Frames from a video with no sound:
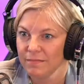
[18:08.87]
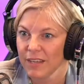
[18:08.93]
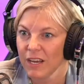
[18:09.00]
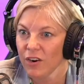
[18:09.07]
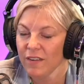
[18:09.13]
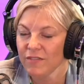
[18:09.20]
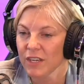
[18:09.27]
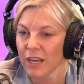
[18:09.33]
I
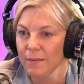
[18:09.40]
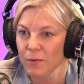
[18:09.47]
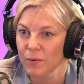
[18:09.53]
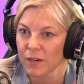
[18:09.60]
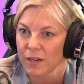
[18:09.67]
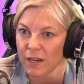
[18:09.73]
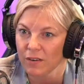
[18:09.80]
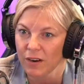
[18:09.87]
don't have time to
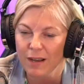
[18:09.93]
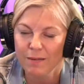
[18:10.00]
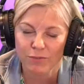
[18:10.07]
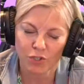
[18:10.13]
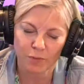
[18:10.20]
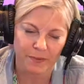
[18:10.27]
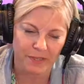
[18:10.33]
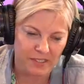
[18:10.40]
work out. I'm
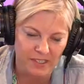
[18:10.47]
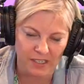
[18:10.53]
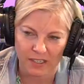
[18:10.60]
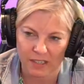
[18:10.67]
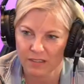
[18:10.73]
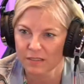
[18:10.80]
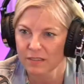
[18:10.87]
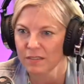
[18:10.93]
too
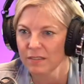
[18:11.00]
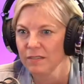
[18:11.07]
busy.